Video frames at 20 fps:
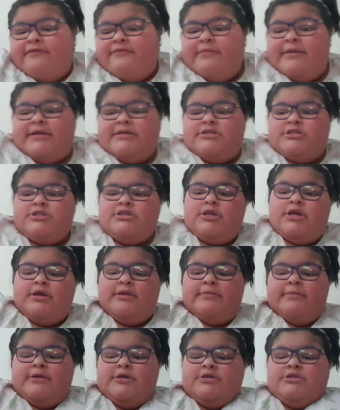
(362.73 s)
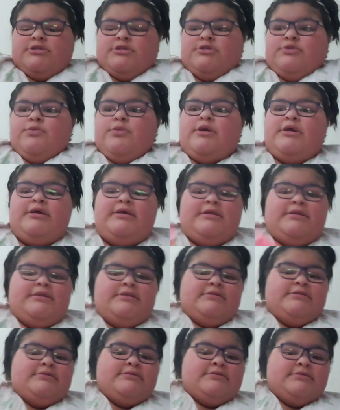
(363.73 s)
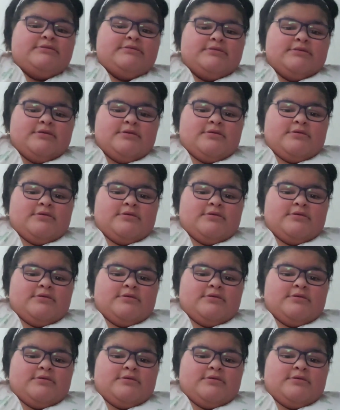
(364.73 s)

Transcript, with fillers: have my Starburst ones.